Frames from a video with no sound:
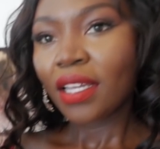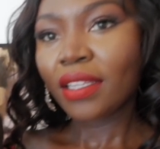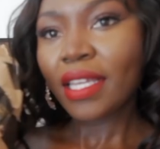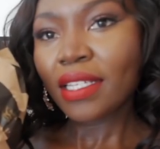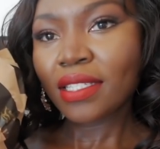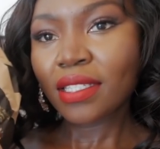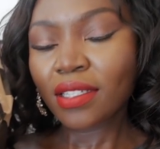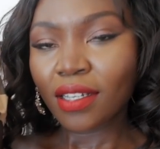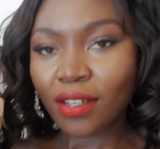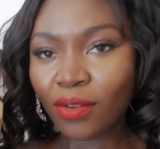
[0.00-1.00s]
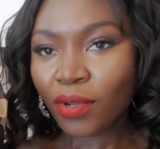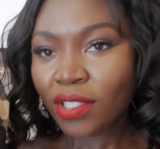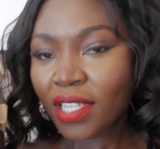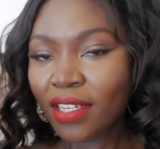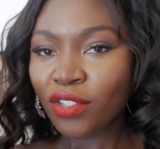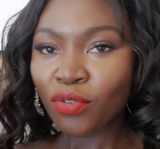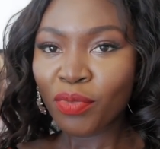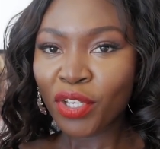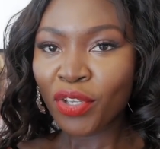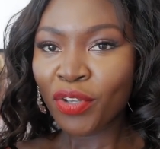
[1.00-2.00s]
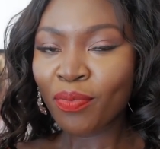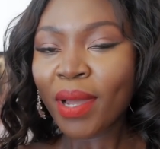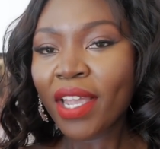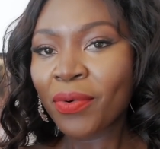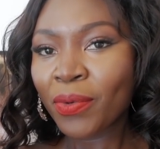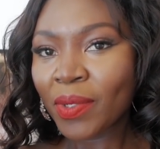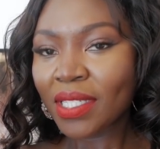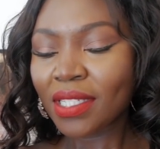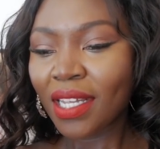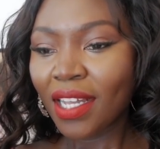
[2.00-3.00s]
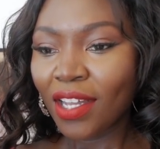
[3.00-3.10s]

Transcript: This was sent to me by Ruth.